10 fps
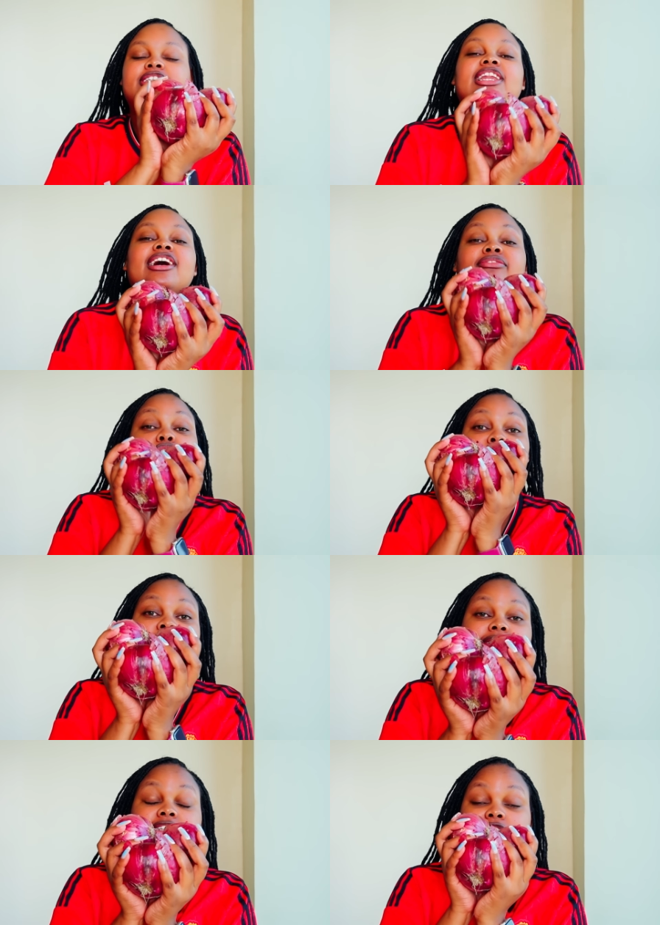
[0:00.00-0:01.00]
I love
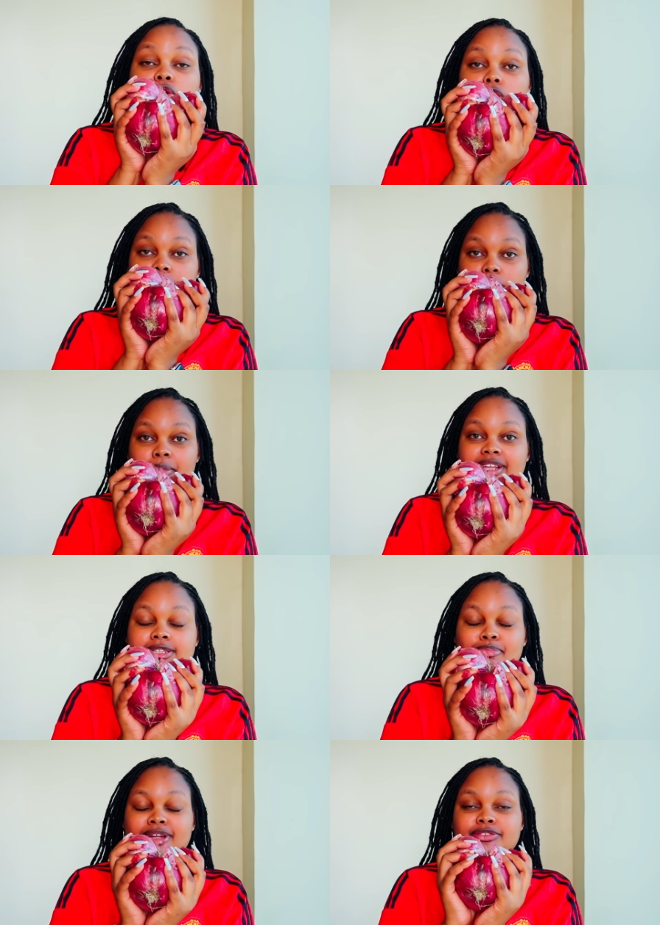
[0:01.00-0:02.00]
onions in all
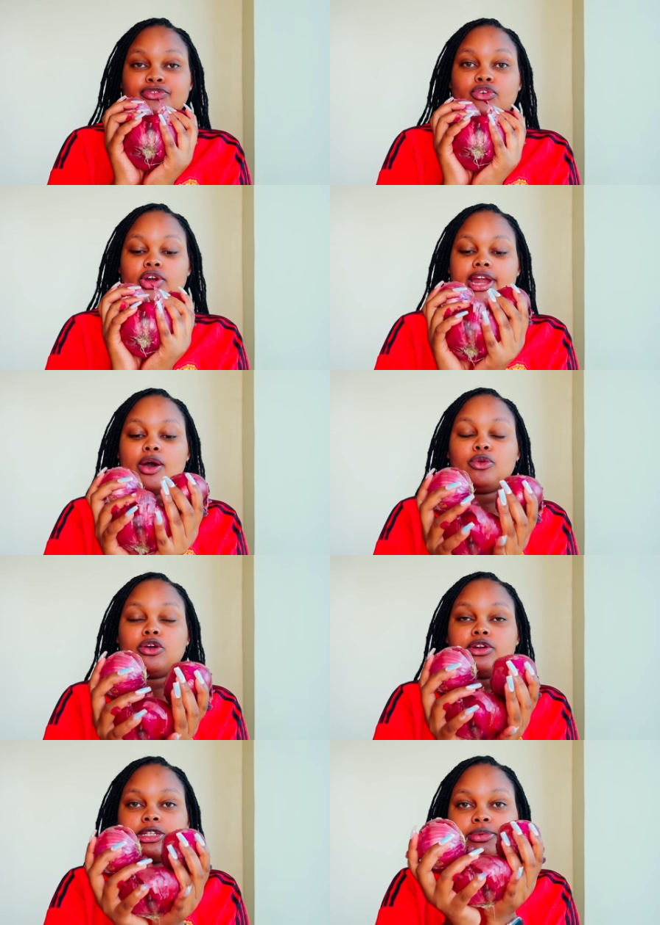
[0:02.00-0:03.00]
formats, but for now we are
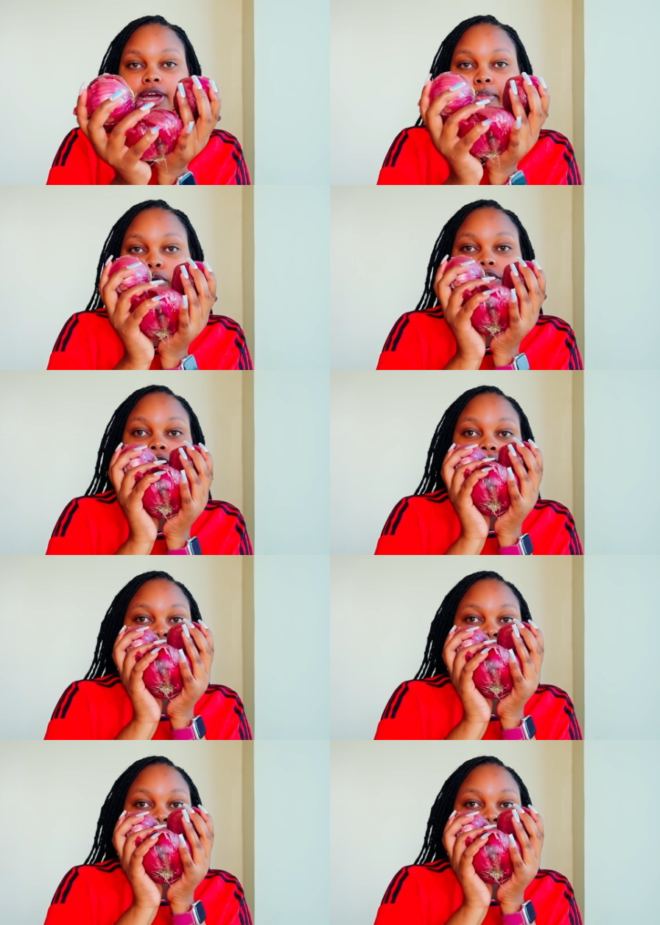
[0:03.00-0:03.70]
going to speak about